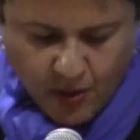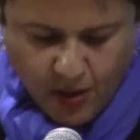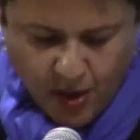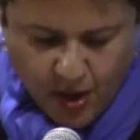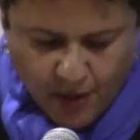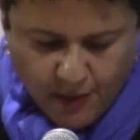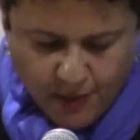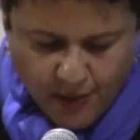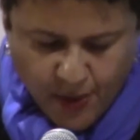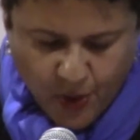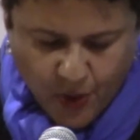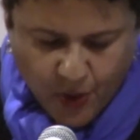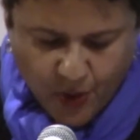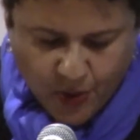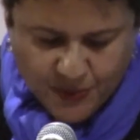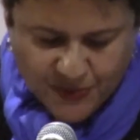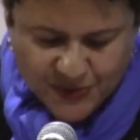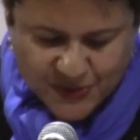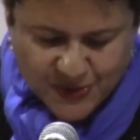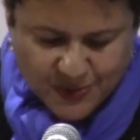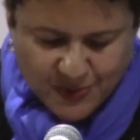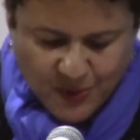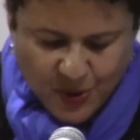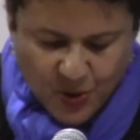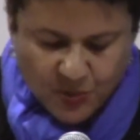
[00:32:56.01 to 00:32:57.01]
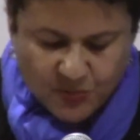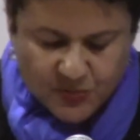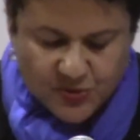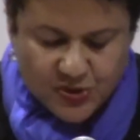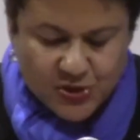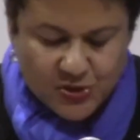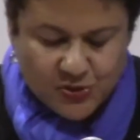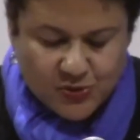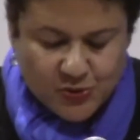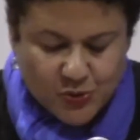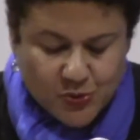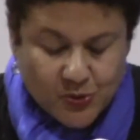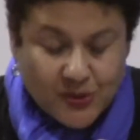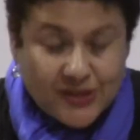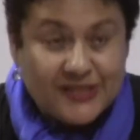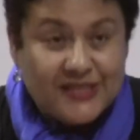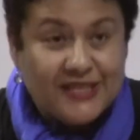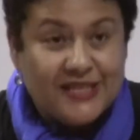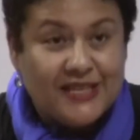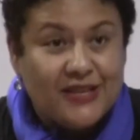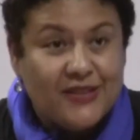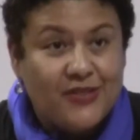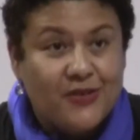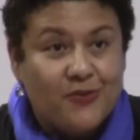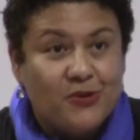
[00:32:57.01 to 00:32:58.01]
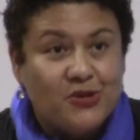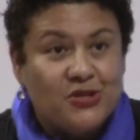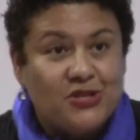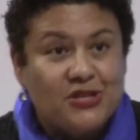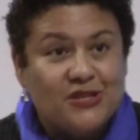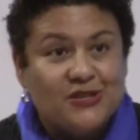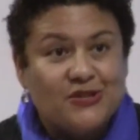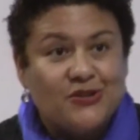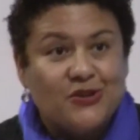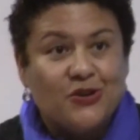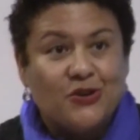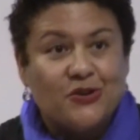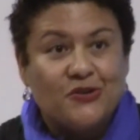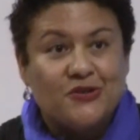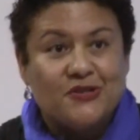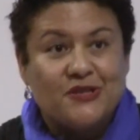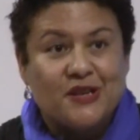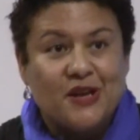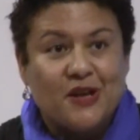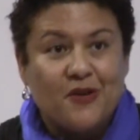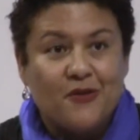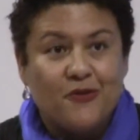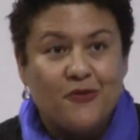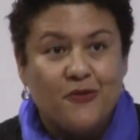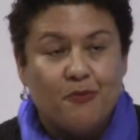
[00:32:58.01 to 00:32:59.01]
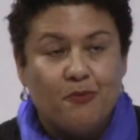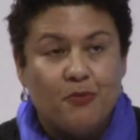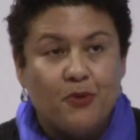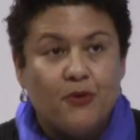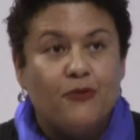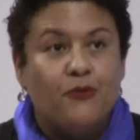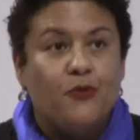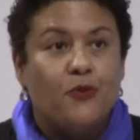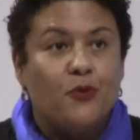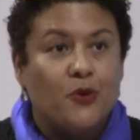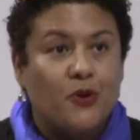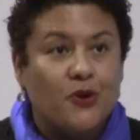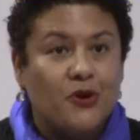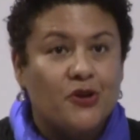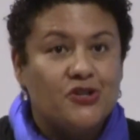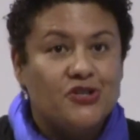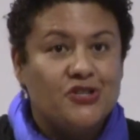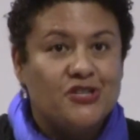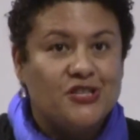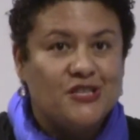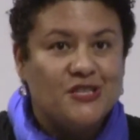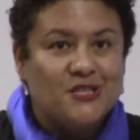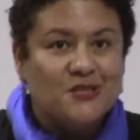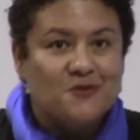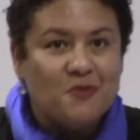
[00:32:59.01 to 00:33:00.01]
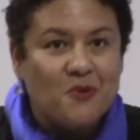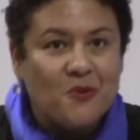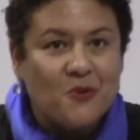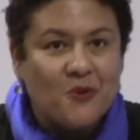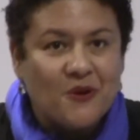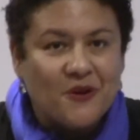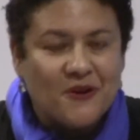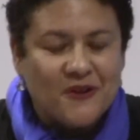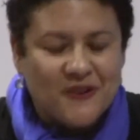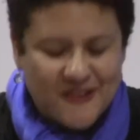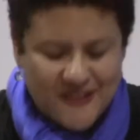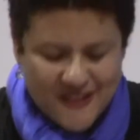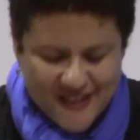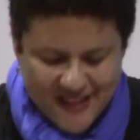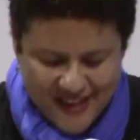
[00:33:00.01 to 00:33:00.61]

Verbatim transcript: uh, poems, the poem June twentieth, which is herself before she is born,